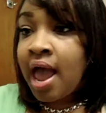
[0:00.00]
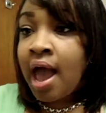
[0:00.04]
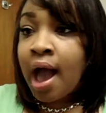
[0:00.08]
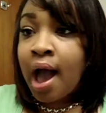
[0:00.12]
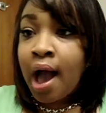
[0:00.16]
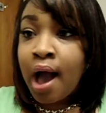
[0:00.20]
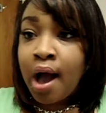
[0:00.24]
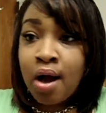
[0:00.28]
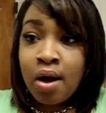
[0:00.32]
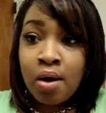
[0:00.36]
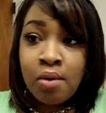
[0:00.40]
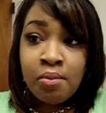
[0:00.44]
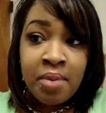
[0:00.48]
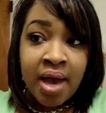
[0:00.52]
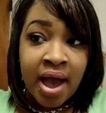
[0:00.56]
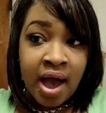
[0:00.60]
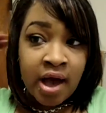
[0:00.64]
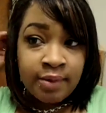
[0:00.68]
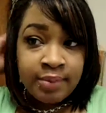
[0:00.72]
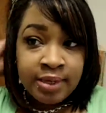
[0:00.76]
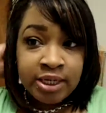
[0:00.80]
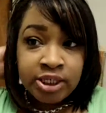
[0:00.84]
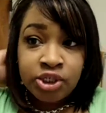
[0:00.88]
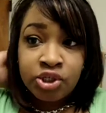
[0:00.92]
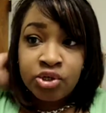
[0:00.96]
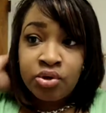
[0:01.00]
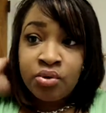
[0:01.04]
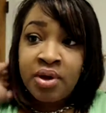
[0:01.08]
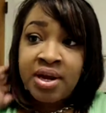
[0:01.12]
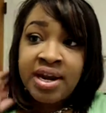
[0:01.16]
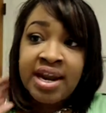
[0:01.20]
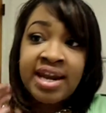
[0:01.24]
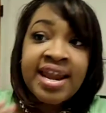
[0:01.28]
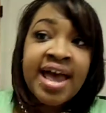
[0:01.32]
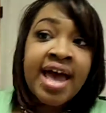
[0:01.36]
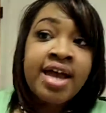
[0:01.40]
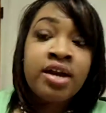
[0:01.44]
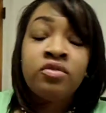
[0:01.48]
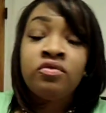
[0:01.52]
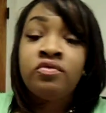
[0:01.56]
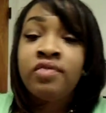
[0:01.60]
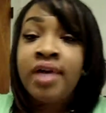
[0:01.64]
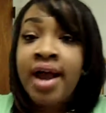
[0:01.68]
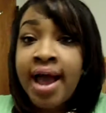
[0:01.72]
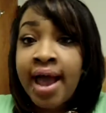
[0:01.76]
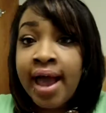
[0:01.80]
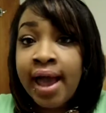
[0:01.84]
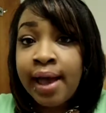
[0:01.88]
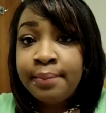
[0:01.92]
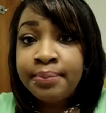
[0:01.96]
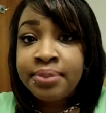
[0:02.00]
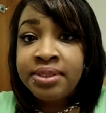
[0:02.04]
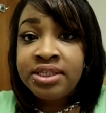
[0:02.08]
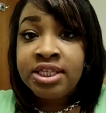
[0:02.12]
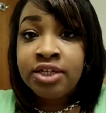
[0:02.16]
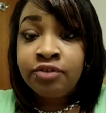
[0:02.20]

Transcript: Um, I'll be doing a lot of wraps,